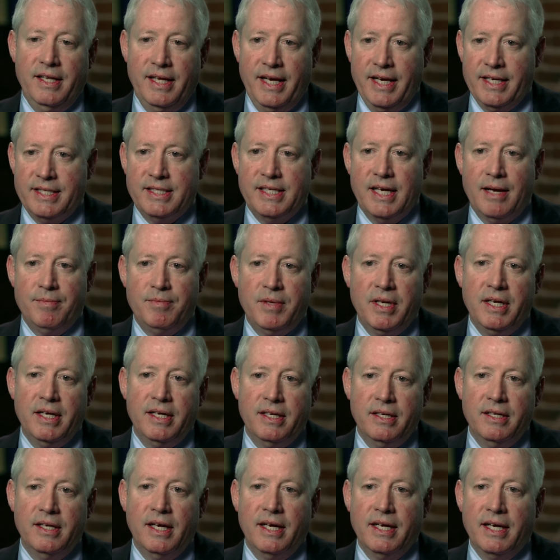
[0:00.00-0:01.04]
they accepted it,
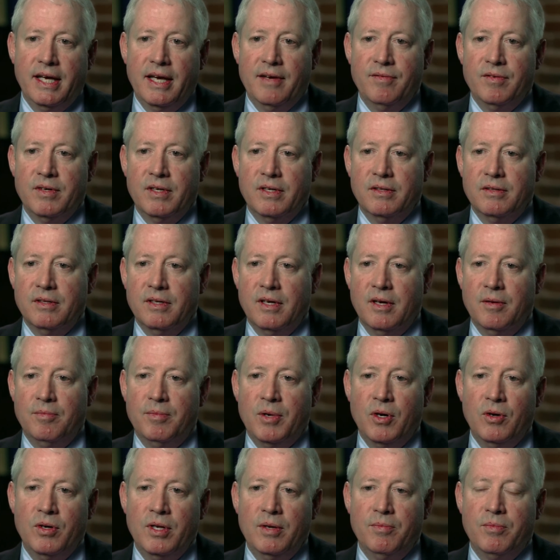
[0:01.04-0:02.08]
and I gave a
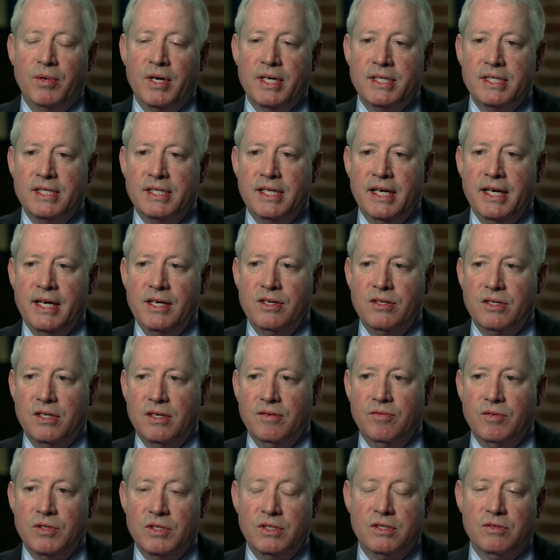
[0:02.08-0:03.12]
podium presentation.
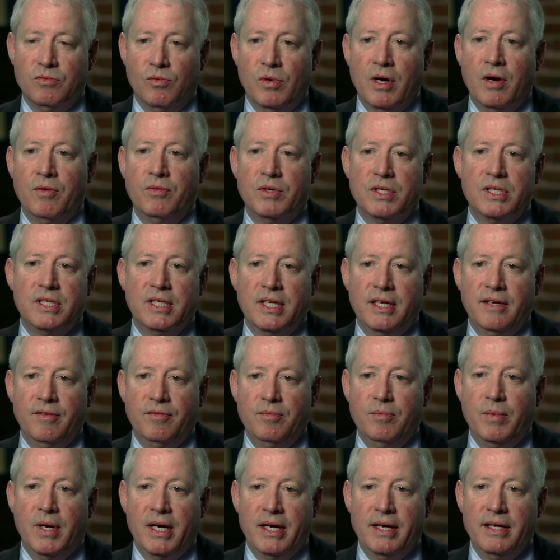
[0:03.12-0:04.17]
It was well
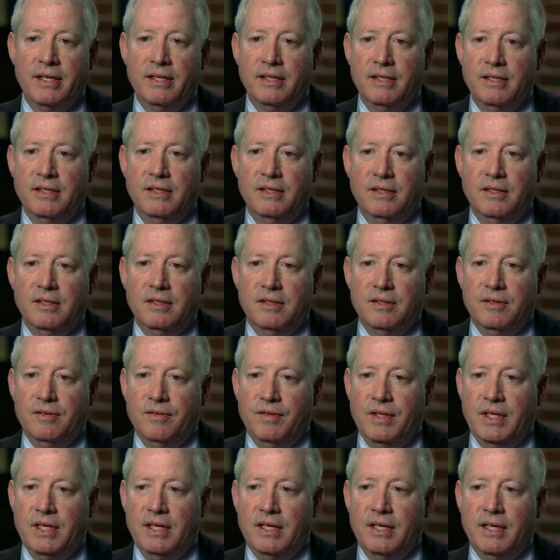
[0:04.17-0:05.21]
received by
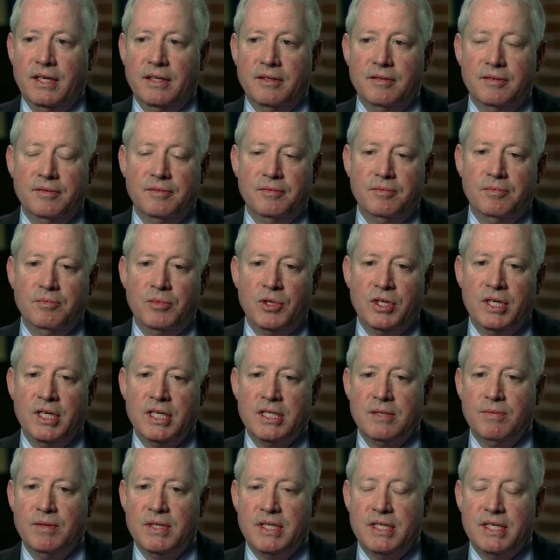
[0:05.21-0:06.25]
the
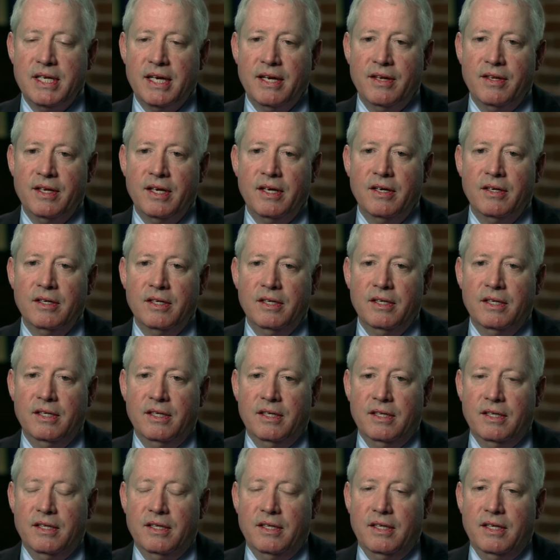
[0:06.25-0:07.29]
participants down there.
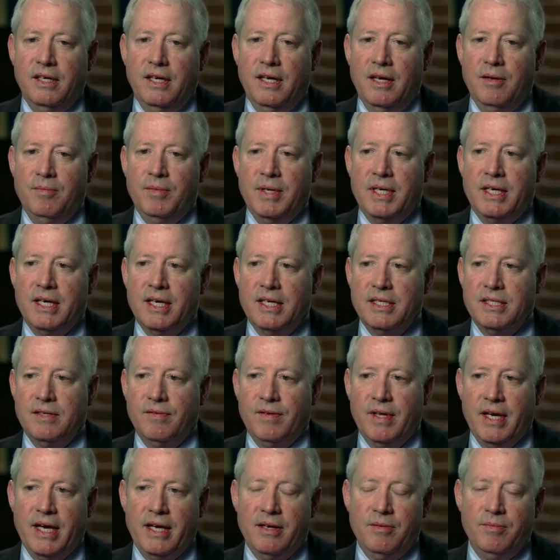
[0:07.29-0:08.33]
And because of
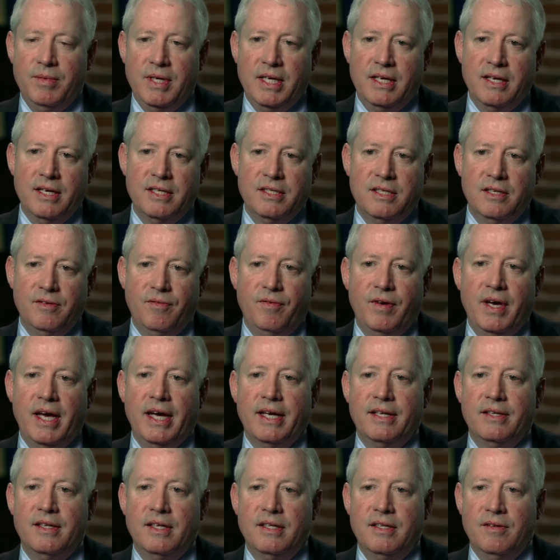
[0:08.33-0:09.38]
that, and because of the
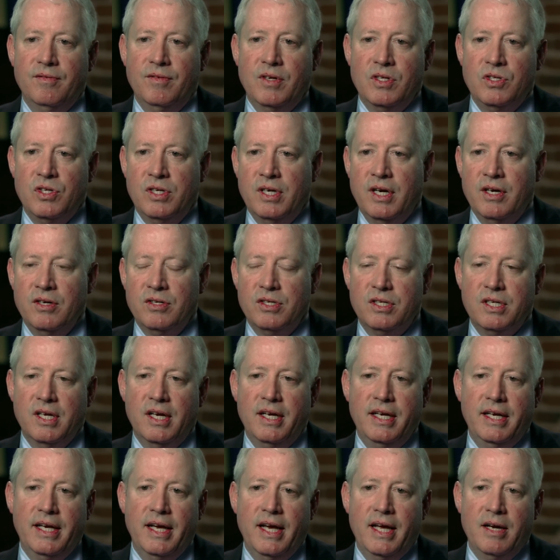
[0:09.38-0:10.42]
fact that the Visionaire
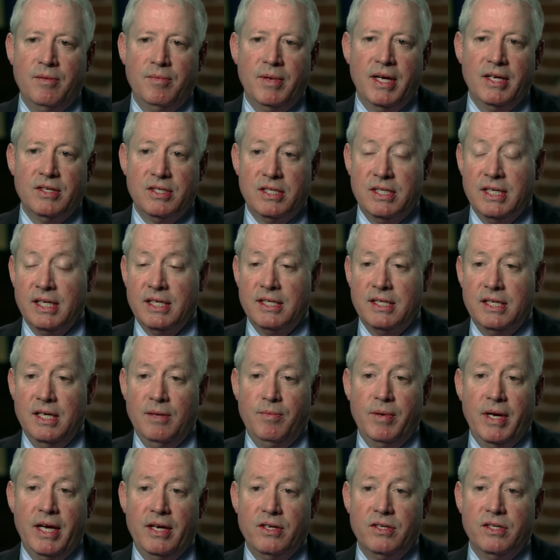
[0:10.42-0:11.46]
study had about 60
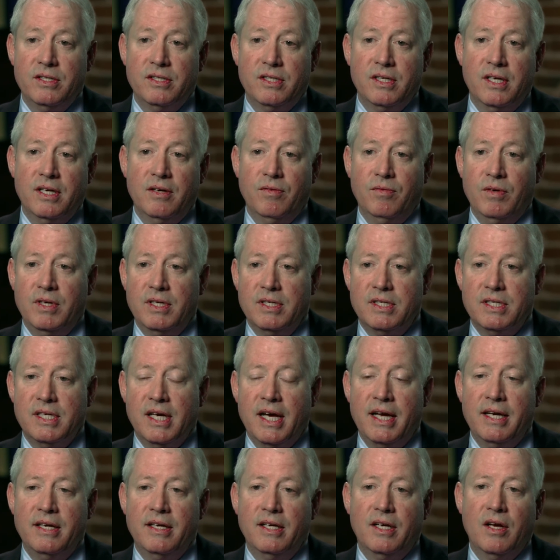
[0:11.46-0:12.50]
patients in it, we
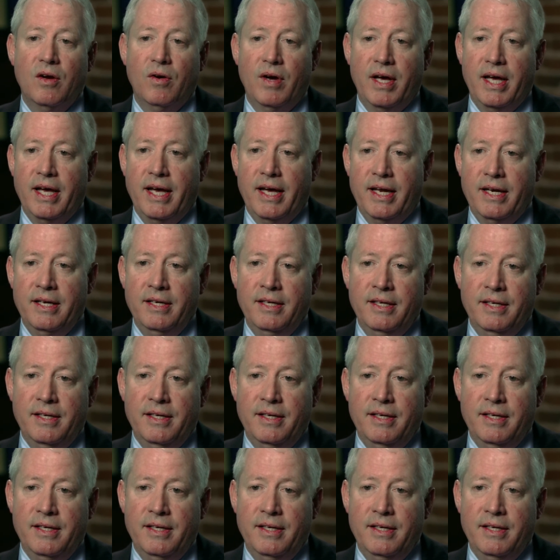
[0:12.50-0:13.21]
decided to go ahead